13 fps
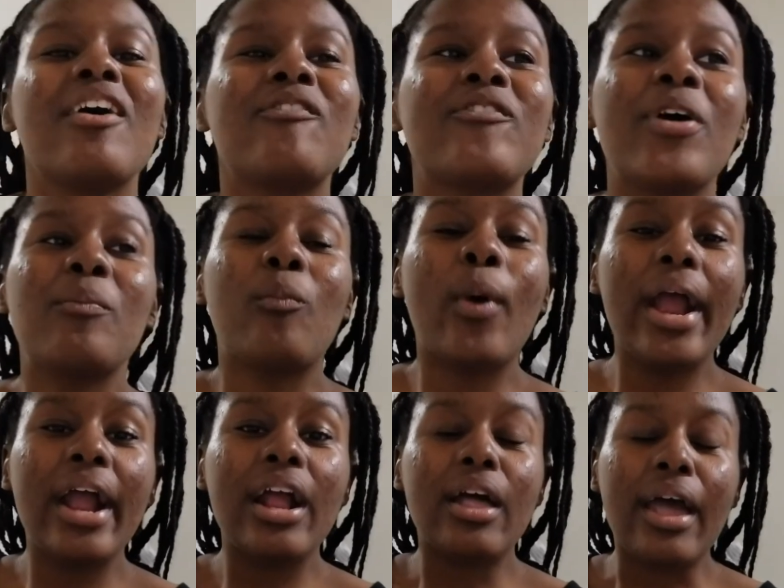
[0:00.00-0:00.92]
From
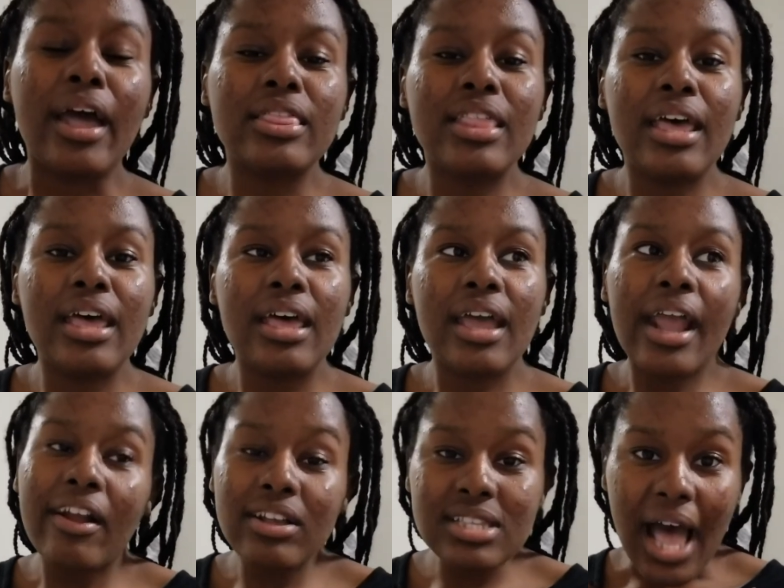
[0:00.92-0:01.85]
where the
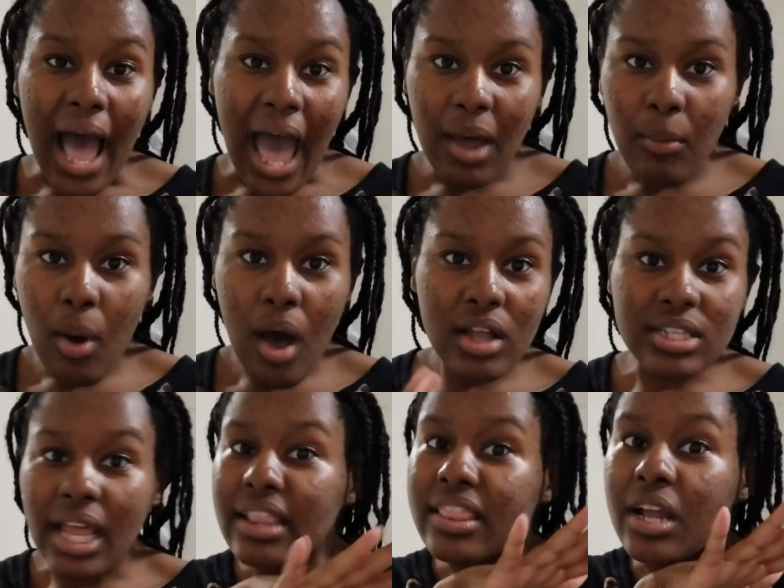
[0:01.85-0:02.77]
areas that I
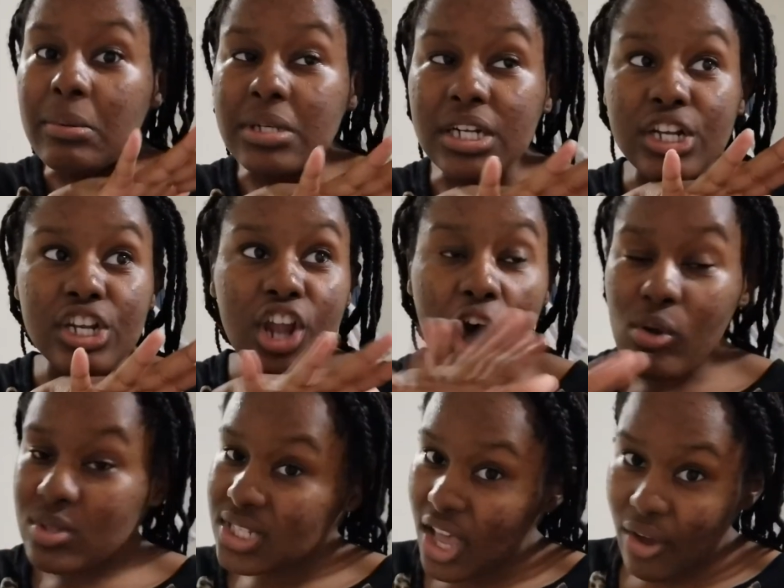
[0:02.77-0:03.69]
walked, there were no
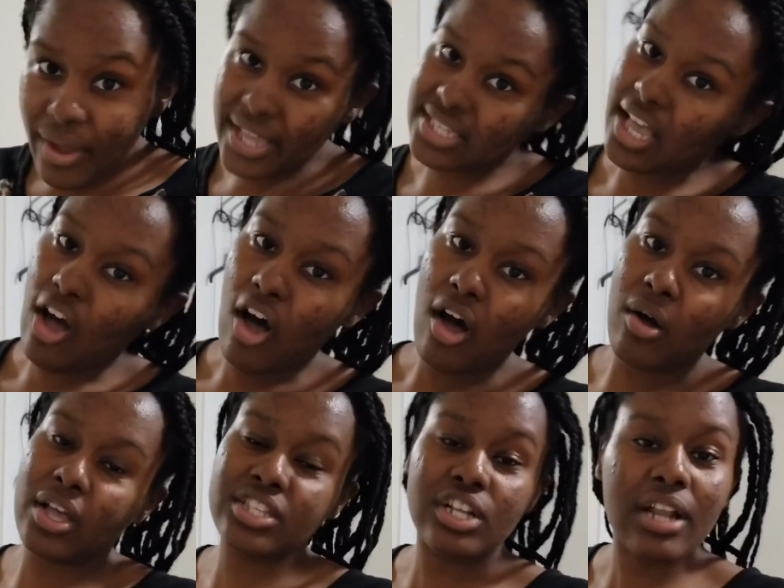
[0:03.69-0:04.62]
tailgates at all,
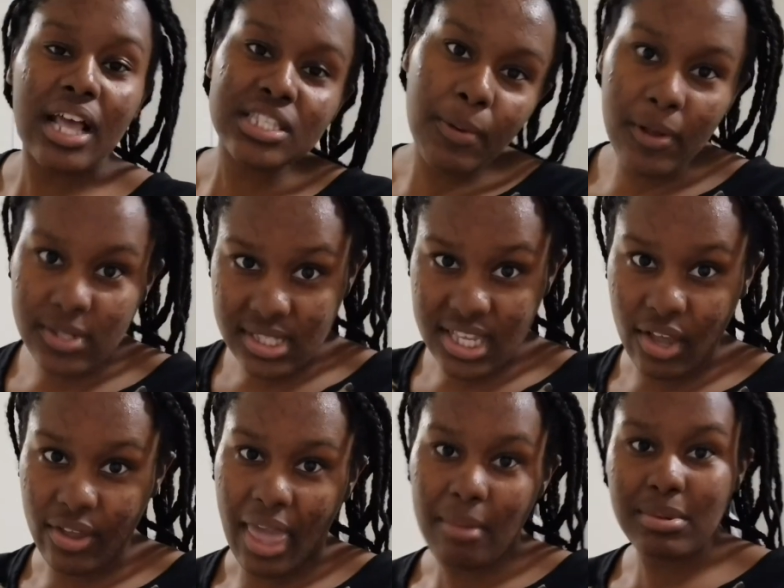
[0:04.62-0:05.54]
because you're not supposed to
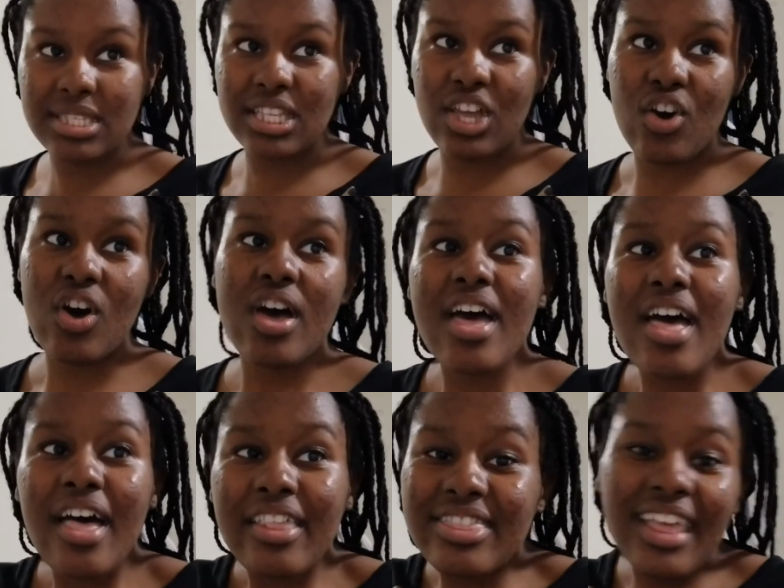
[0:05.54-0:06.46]
tailgate, but still,
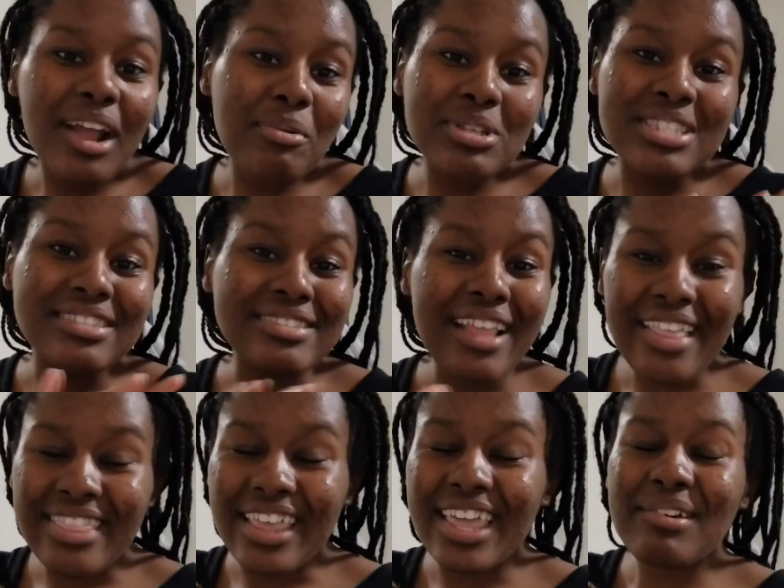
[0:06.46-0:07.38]
there was
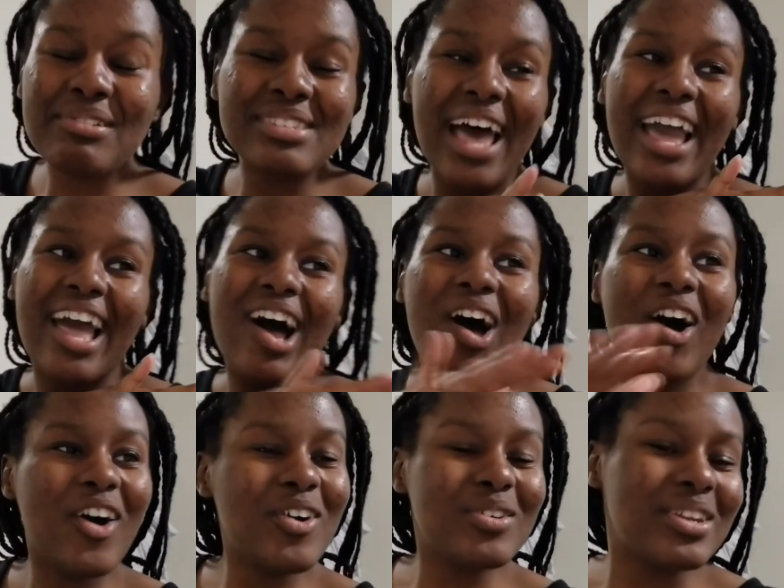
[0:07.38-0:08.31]
nothing. It was like a
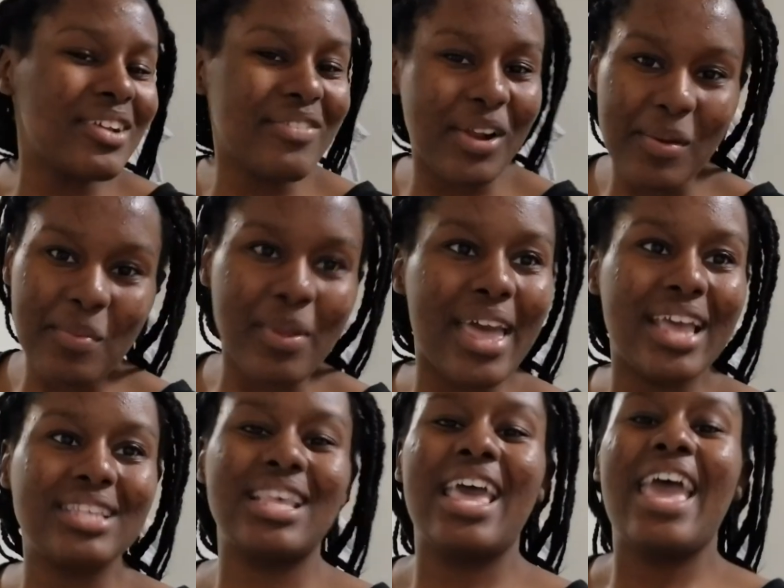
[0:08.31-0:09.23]
whole different
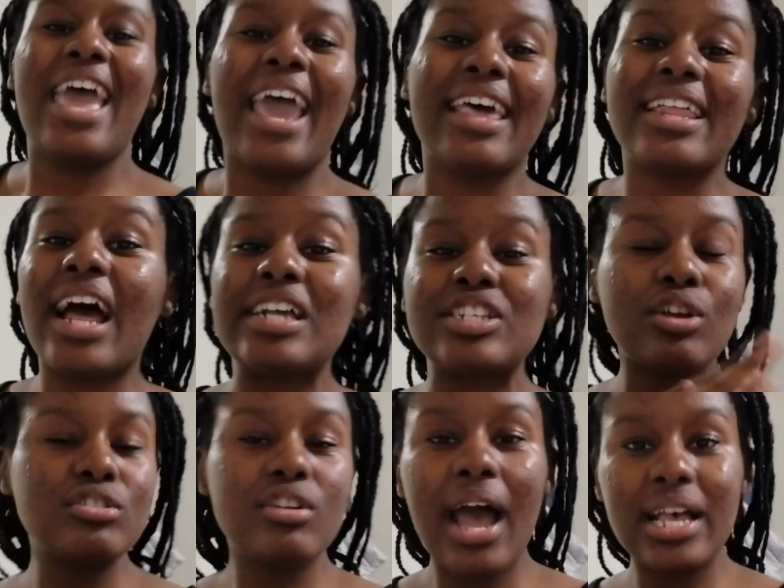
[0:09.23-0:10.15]
place. And then I
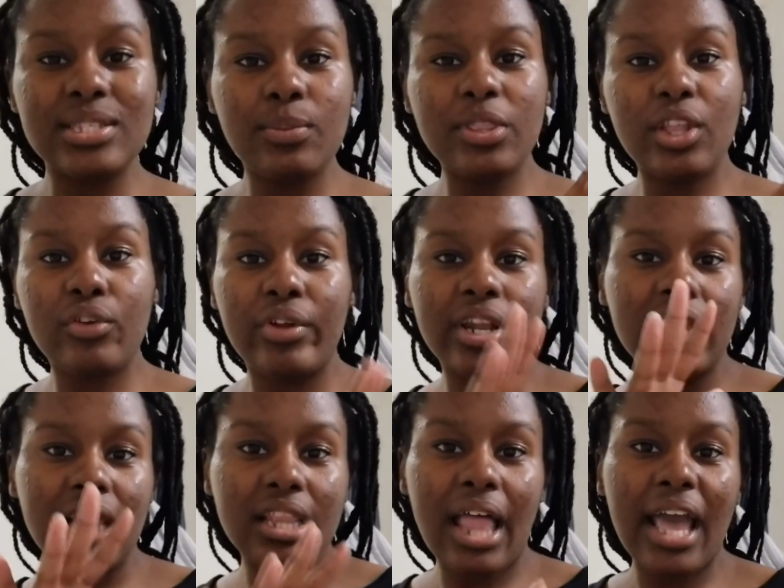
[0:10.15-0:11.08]
showed you guys what the arena
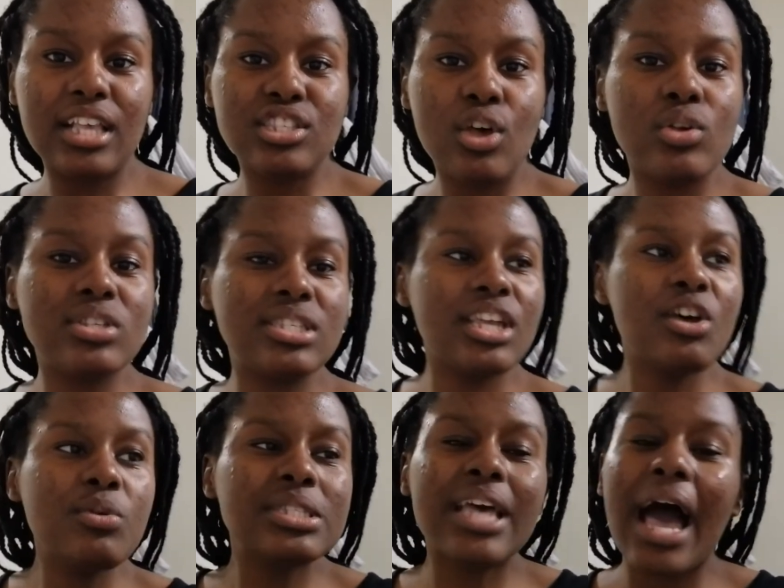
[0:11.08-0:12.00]
looked like. So it still
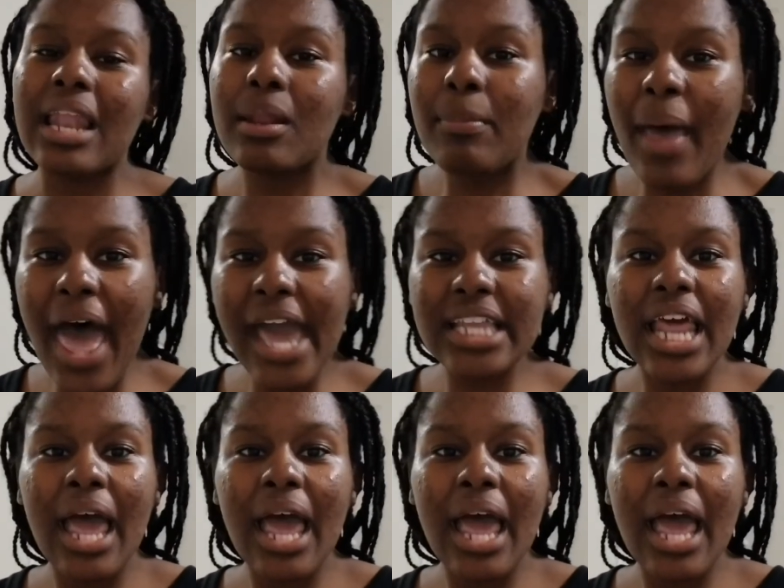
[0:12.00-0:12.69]
was kind of packed,